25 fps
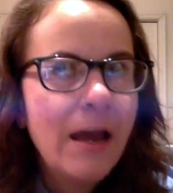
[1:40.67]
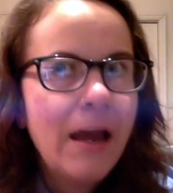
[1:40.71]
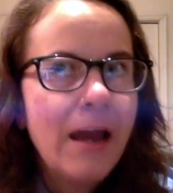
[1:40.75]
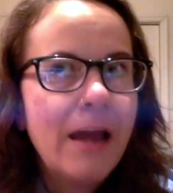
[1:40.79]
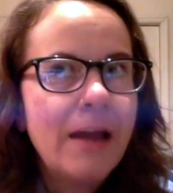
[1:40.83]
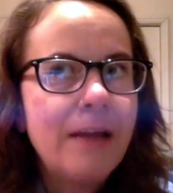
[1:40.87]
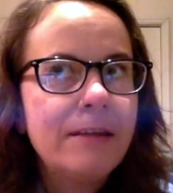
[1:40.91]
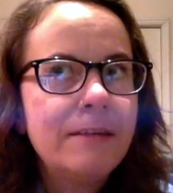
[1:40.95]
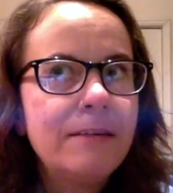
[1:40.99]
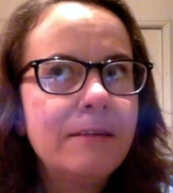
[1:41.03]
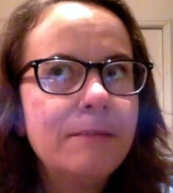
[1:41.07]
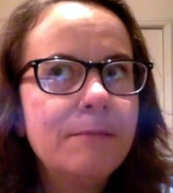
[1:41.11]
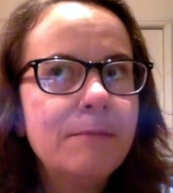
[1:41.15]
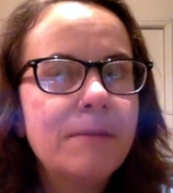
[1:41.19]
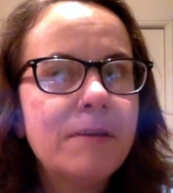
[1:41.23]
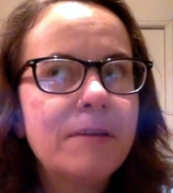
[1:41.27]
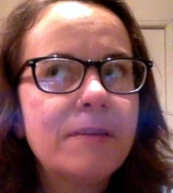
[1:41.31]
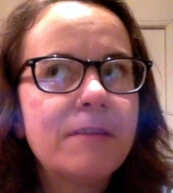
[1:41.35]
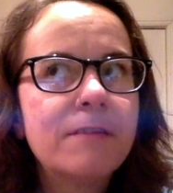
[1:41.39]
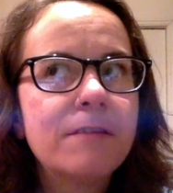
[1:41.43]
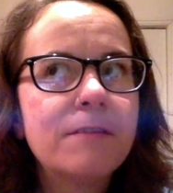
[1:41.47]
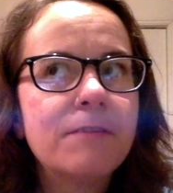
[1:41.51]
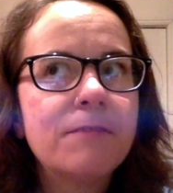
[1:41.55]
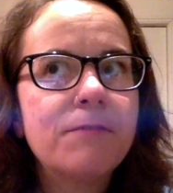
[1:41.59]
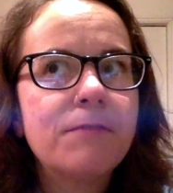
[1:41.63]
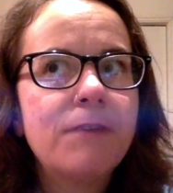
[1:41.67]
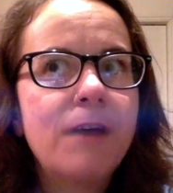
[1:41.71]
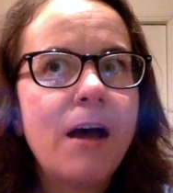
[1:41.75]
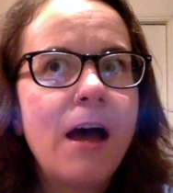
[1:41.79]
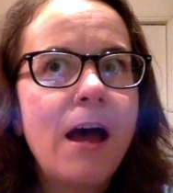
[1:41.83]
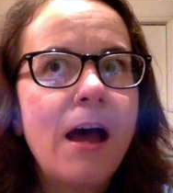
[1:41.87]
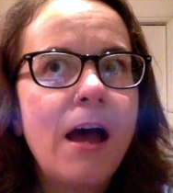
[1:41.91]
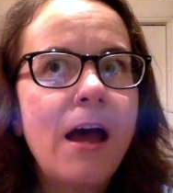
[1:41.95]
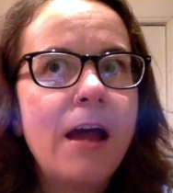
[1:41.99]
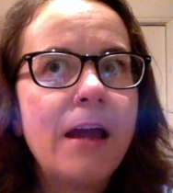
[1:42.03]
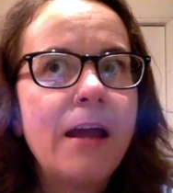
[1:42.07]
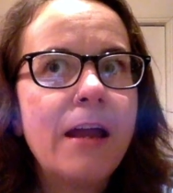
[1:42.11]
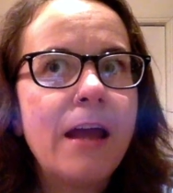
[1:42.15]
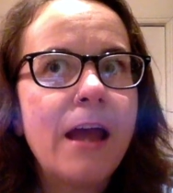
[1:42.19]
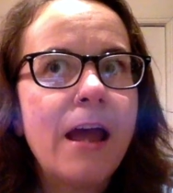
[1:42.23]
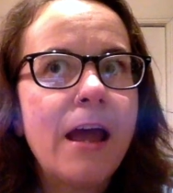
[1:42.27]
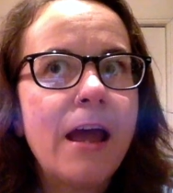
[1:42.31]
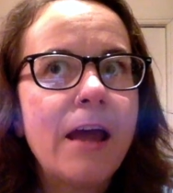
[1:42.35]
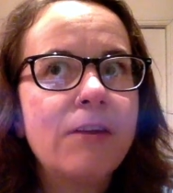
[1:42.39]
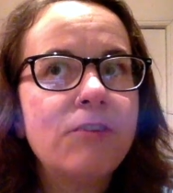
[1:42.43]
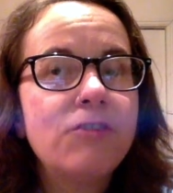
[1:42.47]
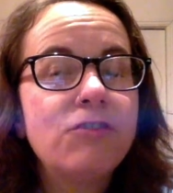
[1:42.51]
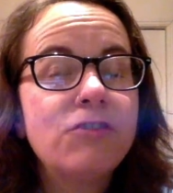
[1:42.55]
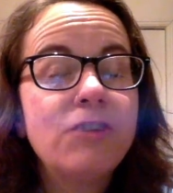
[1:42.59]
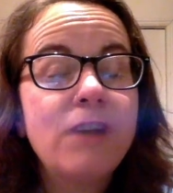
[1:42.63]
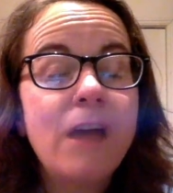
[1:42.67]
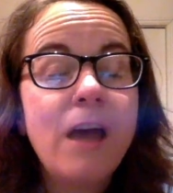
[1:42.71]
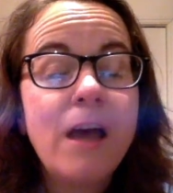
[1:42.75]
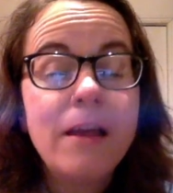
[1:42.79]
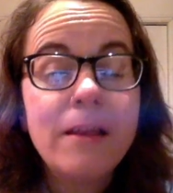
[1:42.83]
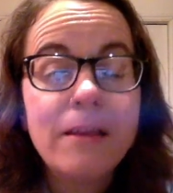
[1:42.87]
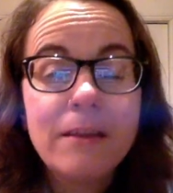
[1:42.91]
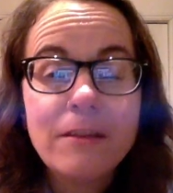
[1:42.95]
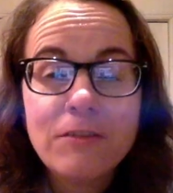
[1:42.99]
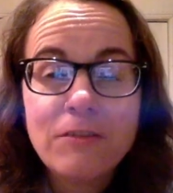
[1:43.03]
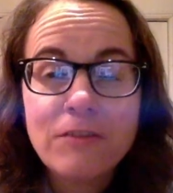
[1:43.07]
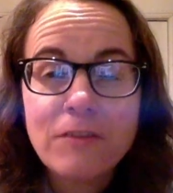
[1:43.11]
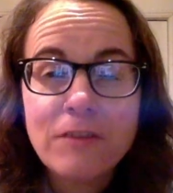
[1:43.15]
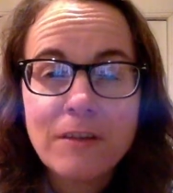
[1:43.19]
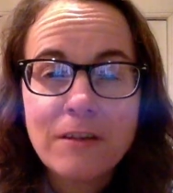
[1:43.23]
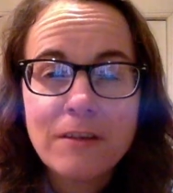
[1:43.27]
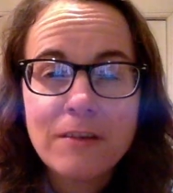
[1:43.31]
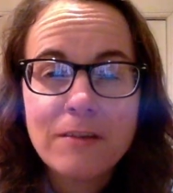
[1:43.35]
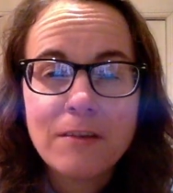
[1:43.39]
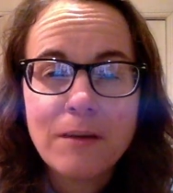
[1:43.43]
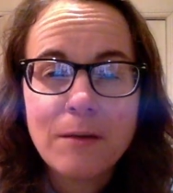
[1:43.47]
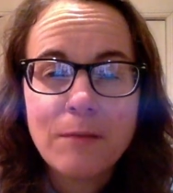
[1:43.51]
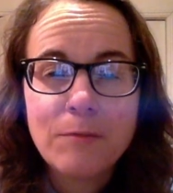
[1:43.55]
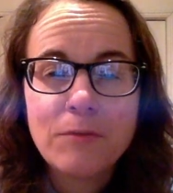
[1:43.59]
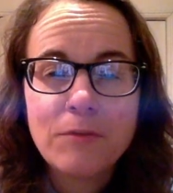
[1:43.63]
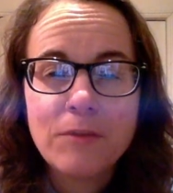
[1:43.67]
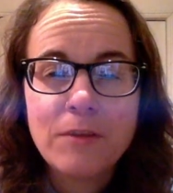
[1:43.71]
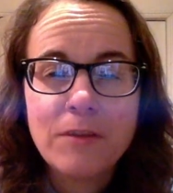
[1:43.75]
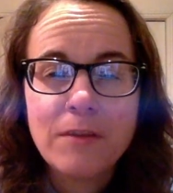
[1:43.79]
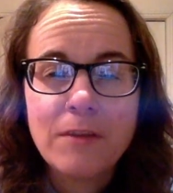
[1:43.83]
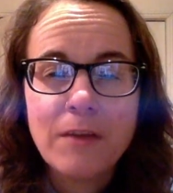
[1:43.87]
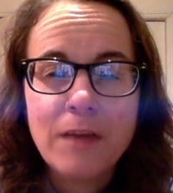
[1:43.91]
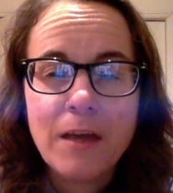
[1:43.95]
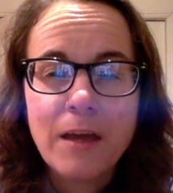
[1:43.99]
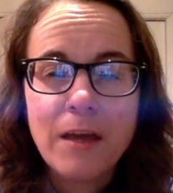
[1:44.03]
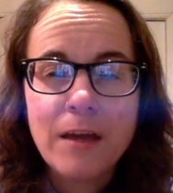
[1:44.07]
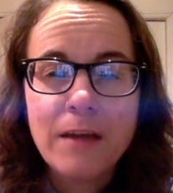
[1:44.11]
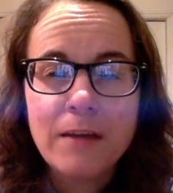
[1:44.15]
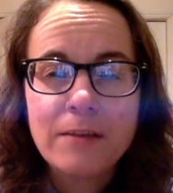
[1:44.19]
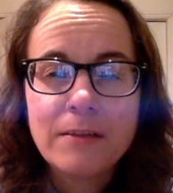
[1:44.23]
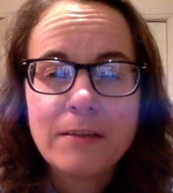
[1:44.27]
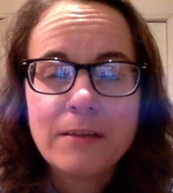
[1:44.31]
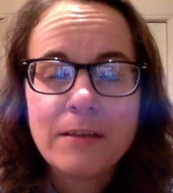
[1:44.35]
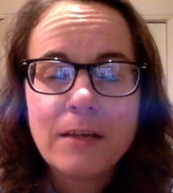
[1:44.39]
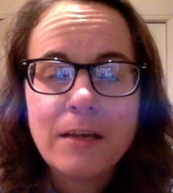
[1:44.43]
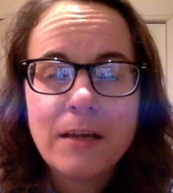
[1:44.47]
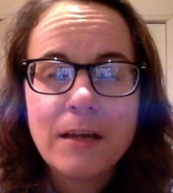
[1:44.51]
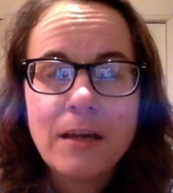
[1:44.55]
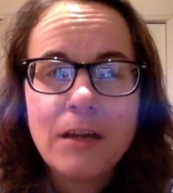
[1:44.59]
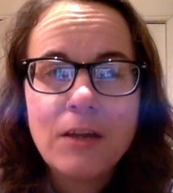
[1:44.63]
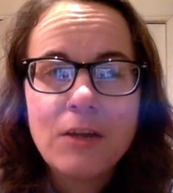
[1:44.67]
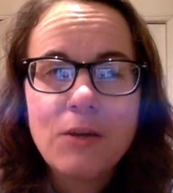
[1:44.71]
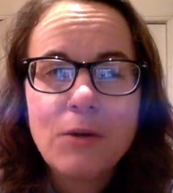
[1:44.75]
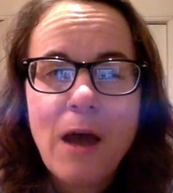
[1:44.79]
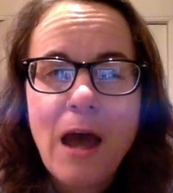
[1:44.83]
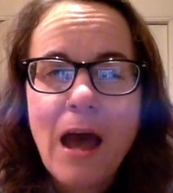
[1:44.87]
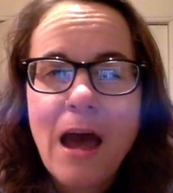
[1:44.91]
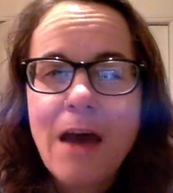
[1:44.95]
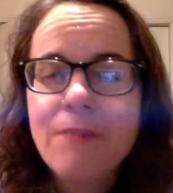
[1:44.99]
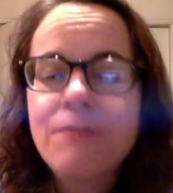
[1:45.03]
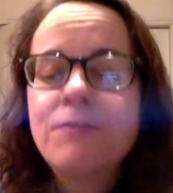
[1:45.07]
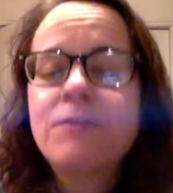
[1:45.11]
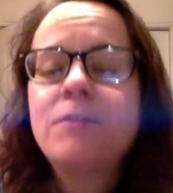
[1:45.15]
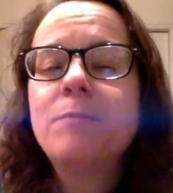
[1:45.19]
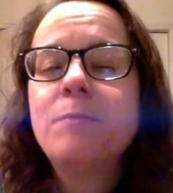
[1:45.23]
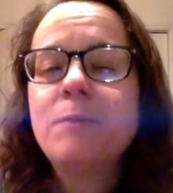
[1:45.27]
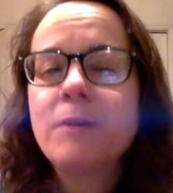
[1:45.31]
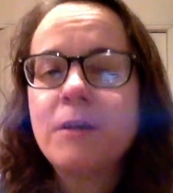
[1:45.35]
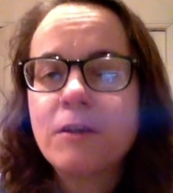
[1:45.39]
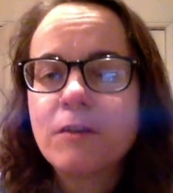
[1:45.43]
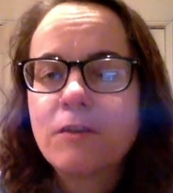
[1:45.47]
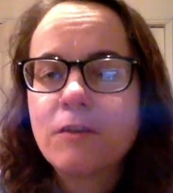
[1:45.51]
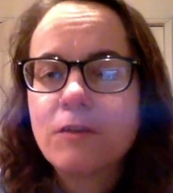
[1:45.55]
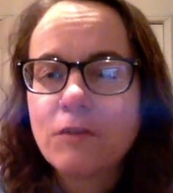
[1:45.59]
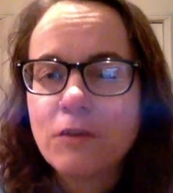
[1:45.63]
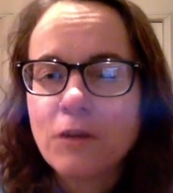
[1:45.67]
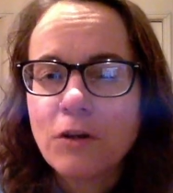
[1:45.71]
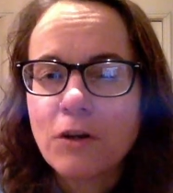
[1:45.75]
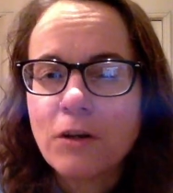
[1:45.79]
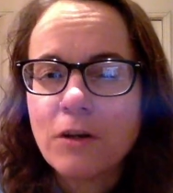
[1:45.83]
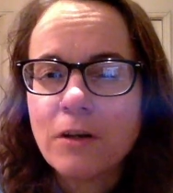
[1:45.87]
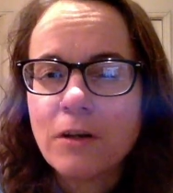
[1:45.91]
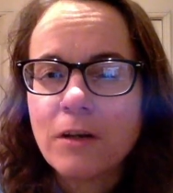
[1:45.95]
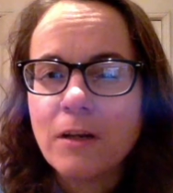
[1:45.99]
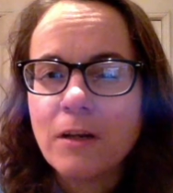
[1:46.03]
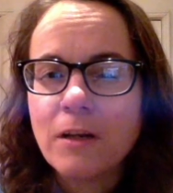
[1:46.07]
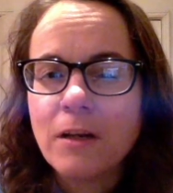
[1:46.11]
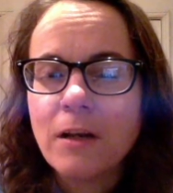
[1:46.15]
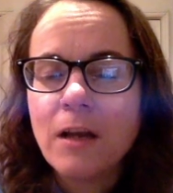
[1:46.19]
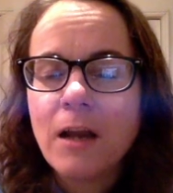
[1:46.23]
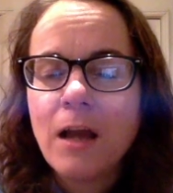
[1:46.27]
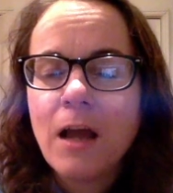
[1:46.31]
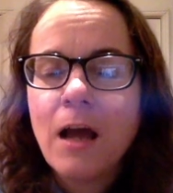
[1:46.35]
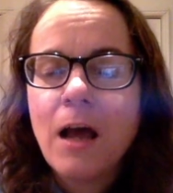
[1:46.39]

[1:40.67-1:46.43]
and demystify and challenge the assumption that you have to be a certain